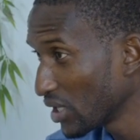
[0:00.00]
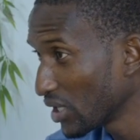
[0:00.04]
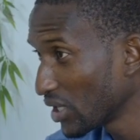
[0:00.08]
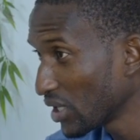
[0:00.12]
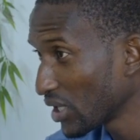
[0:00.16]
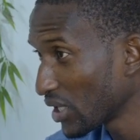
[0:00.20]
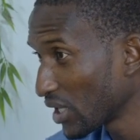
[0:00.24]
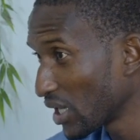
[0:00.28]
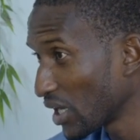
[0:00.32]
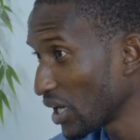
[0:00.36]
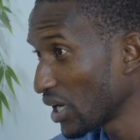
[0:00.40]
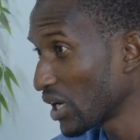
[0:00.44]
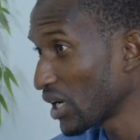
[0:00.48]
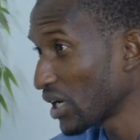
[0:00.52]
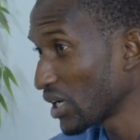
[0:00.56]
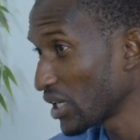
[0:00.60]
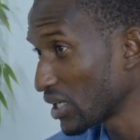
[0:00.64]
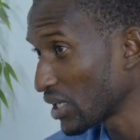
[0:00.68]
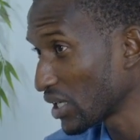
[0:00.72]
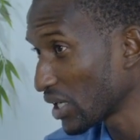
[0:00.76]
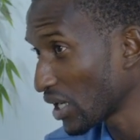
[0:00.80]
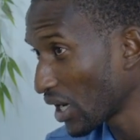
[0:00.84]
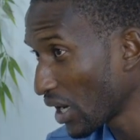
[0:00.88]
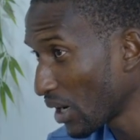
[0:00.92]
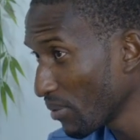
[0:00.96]
They are
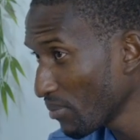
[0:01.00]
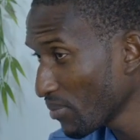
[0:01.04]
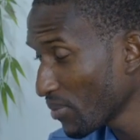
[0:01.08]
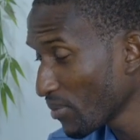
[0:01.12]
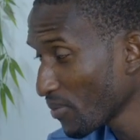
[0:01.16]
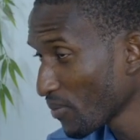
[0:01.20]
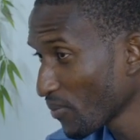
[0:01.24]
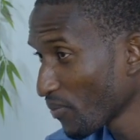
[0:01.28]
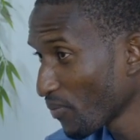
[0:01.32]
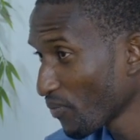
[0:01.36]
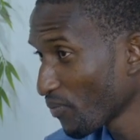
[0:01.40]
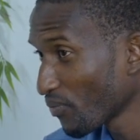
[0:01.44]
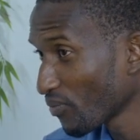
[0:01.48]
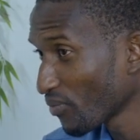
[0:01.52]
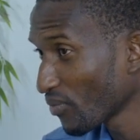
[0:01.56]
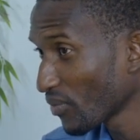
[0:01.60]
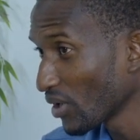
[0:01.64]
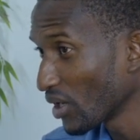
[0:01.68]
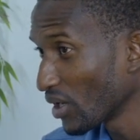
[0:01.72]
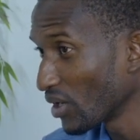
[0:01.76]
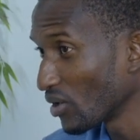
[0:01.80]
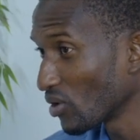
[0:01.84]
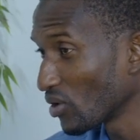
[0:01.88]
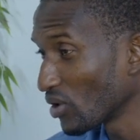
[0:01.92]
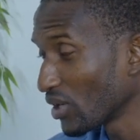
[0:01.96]
in camp.
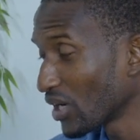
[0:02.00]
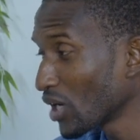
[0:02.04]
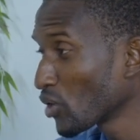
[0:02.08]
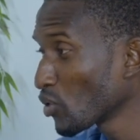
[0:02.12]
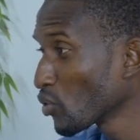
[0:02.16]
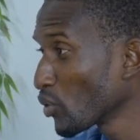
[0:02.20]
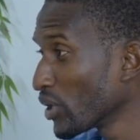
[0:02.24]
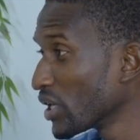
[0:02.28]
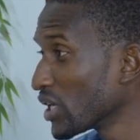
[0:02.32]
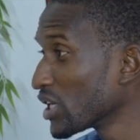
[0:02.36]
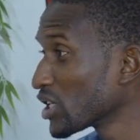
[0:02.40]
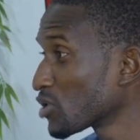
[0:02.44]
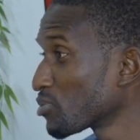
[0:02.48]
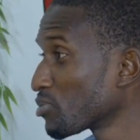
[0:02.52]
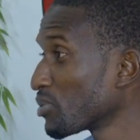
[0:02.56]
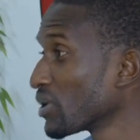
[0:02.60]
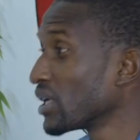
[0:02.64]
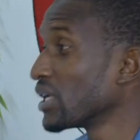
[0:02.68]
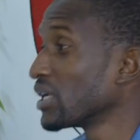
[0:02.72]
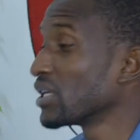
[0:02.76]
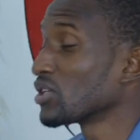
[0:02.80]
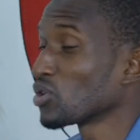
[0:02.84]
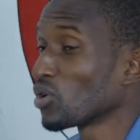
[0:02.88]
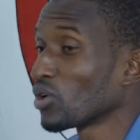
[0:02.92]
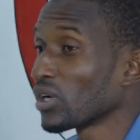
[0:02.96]
That winning
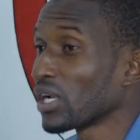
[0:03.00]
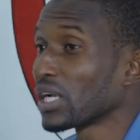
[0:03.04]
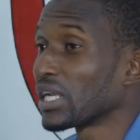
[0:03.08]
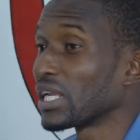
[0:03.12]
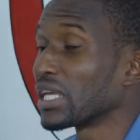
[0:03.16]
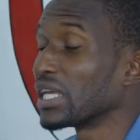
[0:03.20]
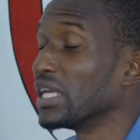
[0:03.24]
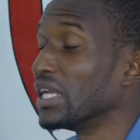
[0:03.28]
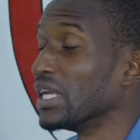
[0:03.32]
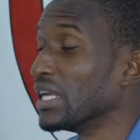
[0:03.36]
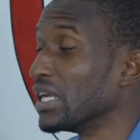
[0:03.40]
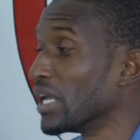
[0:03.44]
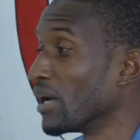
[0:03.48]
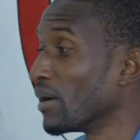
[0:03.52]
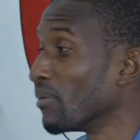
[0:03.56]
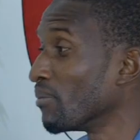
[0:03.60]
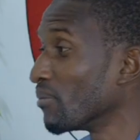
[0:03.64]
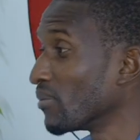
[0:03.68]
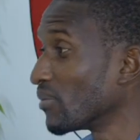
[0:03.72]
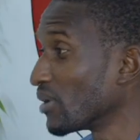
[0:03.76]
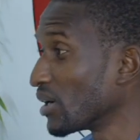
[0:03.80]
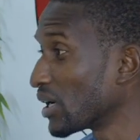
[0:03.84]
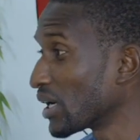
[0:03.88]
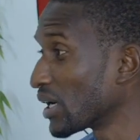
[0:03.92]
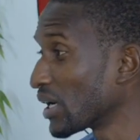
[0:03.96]
spirit is already in
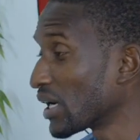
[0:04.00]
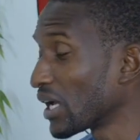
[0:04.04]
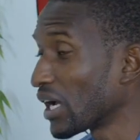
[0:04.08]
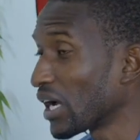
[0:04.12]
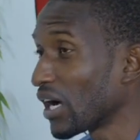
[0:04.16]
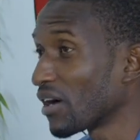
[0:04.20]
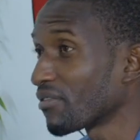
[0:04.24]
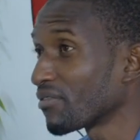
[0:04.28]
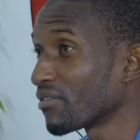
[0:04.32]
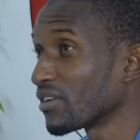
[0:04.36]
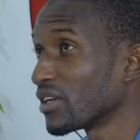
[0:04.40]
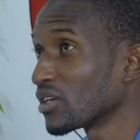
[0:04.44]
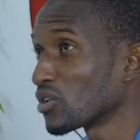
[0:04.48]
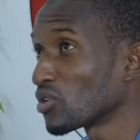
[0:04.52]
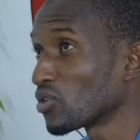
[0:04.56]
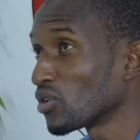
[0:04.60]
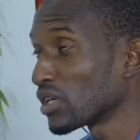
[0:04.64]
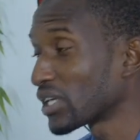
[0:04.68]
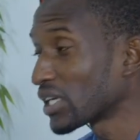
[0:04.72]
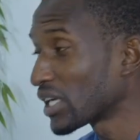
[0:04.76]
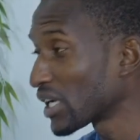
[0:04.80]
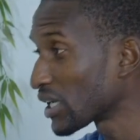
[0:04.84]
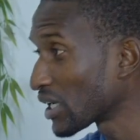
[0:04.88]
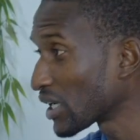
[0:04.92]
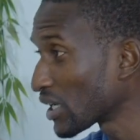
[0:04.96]
them, and they have
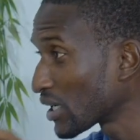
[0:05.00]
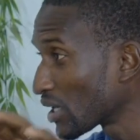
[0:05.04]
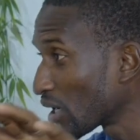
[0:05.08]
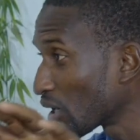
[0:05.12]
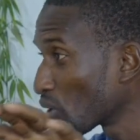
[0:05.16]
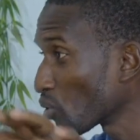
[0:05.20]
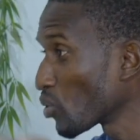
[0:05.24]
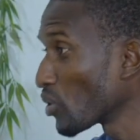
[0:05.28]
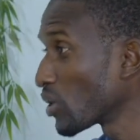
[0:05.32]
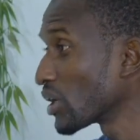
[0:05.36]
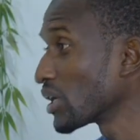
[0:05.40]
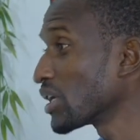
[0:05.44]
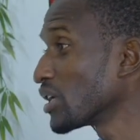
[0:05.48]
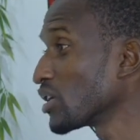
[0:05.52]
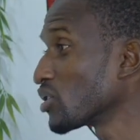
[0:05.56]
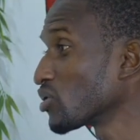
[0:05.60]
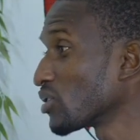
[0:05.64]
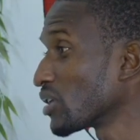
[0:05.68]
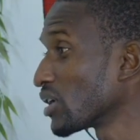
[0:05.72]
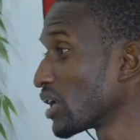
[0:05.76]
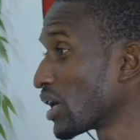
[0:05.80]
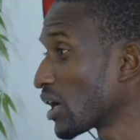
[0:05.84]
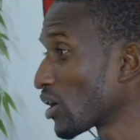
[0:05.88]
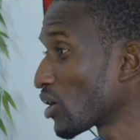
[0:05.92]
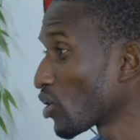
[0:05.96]
inculcated that one into
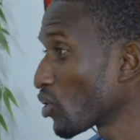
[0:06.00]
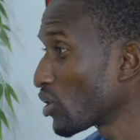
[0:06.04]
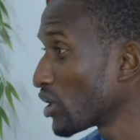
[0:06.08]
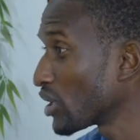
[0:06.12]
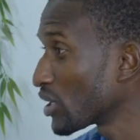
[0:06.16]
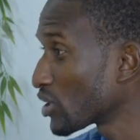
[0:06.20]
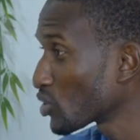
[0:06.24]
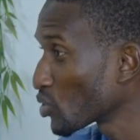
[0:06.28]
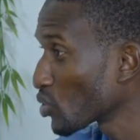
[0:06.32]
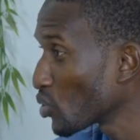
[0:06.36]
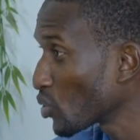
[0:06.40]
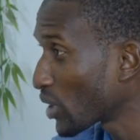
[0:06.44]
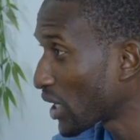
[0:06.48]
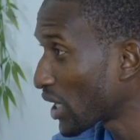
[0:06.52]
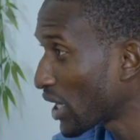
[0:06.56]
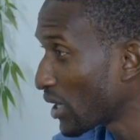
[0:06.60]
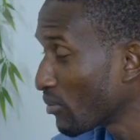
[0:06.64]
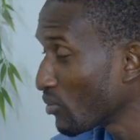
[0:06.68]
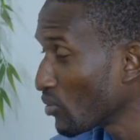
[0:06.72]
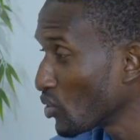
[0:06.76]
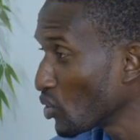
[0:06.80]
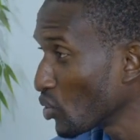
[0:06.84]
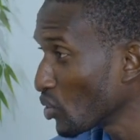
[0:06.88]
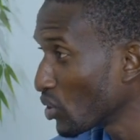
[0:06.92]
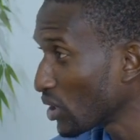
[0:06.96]
their colleagues who
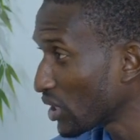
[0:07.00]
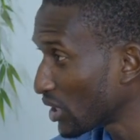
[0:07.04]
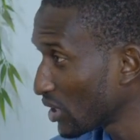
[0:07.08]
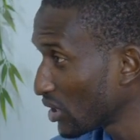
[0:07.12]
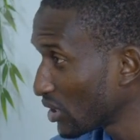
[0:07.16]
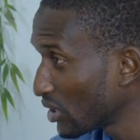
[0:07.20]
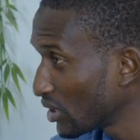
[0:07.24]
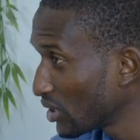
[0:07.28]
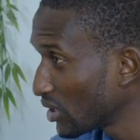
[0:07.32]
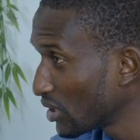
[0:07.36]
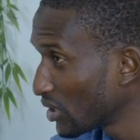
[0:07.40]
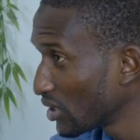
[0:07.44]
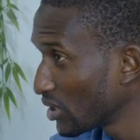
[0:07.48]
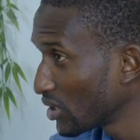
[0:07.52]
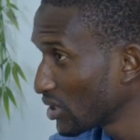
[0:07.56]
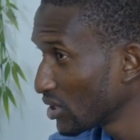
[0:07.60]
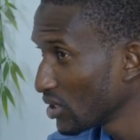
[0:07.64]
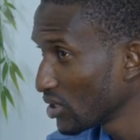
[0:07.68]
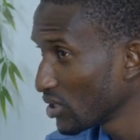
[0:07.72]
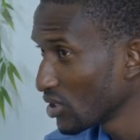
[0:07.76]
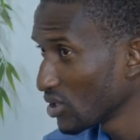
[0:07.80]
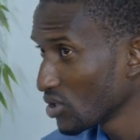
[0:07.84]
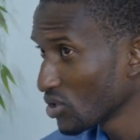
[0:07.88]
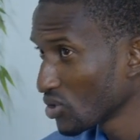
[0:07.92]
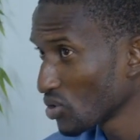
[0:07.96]
came newly.
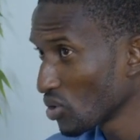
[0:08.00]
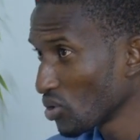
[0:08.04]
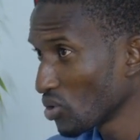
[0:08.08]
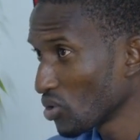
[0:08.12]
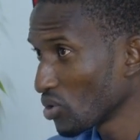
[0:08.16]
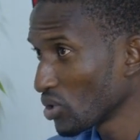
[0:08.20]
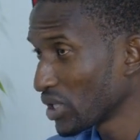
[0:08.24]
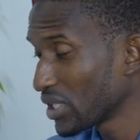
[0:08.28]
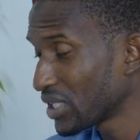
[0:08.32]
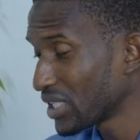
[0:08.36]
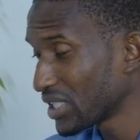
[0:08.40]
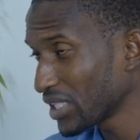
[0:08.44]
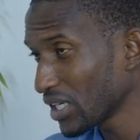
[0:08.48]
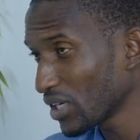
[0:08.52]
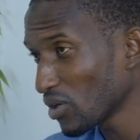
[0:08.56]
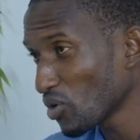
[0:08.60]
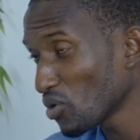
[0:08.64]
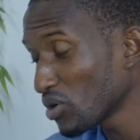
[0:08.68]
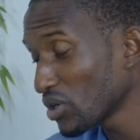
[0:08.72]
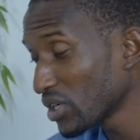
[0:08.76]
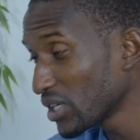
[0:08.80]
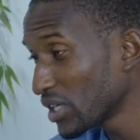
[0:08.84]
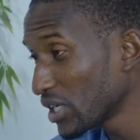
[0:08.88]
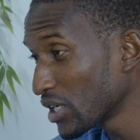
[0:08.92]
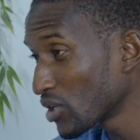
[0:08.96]
So the teacher
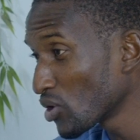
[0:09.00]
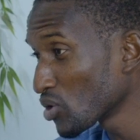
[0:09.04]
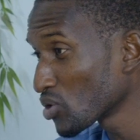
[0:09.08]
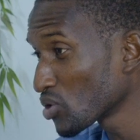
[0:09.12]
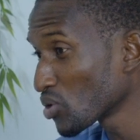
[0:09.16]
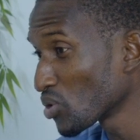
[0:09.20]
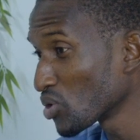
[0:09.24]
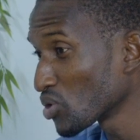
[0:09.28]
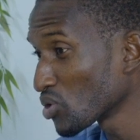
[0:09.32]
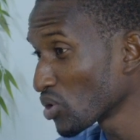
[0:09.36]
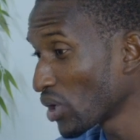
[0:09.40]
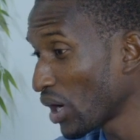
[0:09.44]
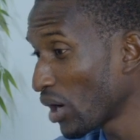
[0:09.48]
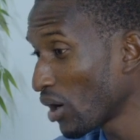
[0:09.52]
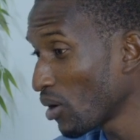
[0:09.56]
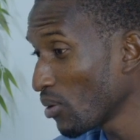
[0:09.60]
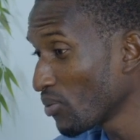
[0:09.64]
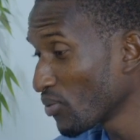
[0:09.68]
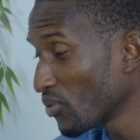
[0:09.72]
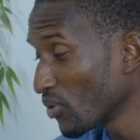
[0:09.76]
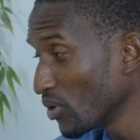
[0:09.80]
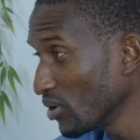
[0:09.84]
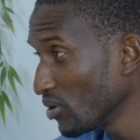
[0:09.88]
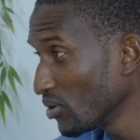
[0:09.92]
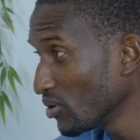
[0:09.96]
coordinators also are
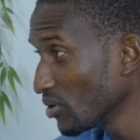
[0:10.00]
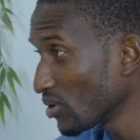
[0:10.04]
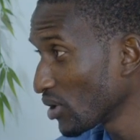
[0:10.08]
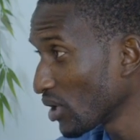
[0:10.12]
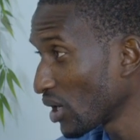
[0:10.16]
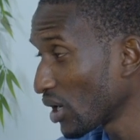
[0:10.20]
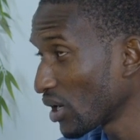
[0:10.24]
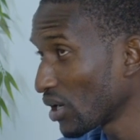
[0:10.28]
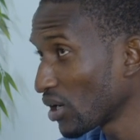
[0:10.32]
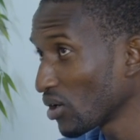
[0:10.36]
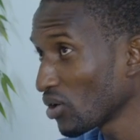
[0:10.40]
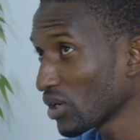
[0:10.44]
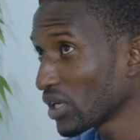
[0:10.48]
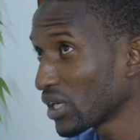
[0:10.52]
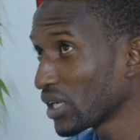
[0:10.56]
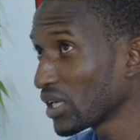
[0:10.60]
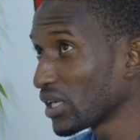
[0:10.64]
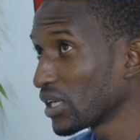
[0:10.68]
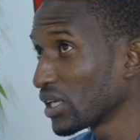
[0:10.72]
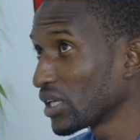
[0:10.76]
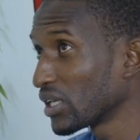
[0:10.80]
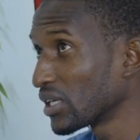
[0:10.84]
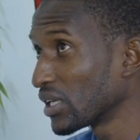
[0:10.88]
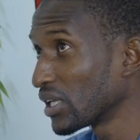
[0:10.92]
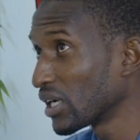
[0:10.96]
hopeful.
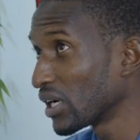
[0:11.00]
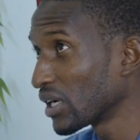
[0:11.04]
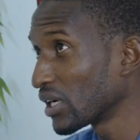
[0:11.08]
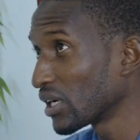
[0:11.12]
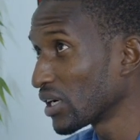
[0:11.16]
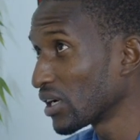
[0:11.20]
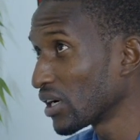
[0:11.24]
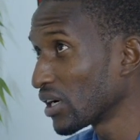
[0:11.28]
Luckily that